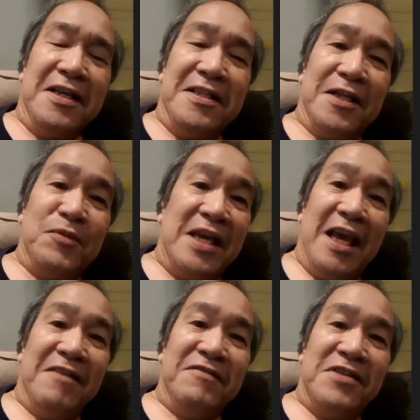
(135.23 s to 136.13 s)
that we
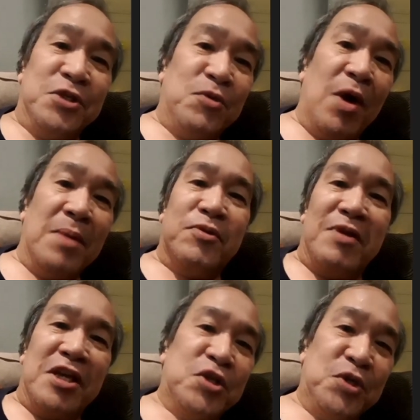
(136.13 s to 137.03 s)
have this
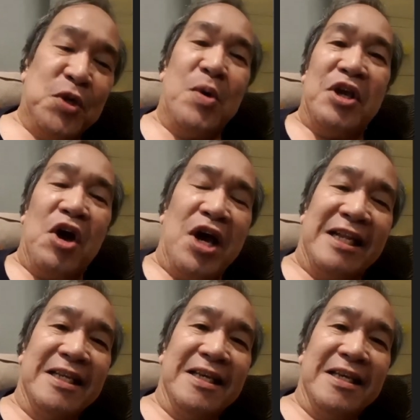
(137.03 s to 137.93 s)
cooperation going on